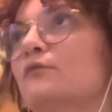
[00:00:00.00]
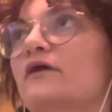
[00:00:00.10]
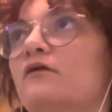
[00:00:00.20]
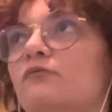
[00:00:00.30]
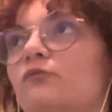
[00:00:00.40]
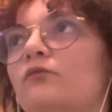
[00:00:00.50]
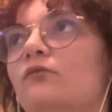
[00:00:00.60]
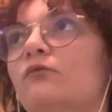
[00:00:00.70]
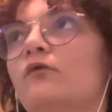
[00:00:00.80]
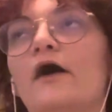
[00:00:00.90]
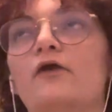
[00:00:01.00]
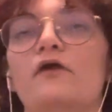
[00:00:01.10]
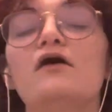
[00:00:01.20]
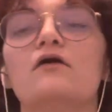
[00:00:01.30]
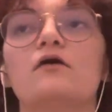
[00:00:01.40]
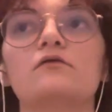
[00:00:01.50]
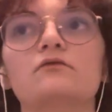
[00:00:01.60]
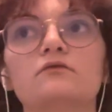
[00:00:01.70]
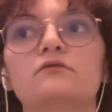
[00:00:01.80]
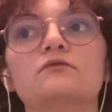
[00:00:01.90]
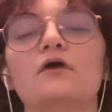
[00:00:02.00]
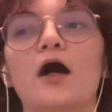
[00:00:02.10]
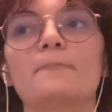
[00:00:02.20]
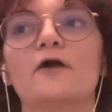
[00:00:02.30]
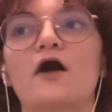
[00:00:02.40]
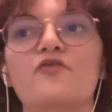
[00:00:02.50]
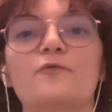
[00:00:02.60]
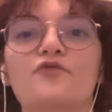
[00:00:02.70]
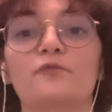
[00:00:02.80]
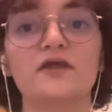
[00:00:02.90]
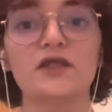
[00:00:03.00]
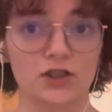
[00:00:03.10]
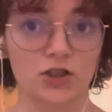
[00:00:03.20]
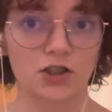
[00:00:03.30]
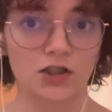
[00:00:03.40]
I'm like, I don't know. I'm not supposed to be here.